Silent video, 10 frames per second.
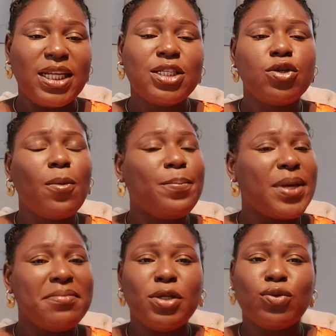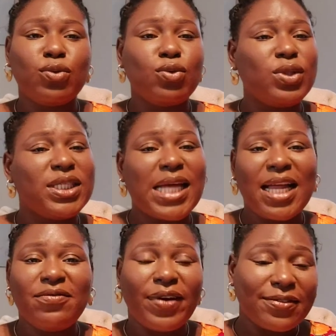They did not pay me to do this
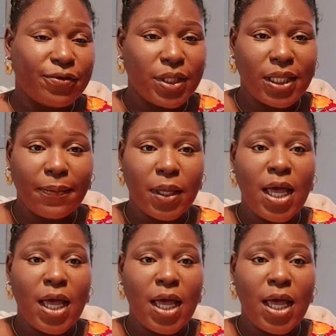advert for them.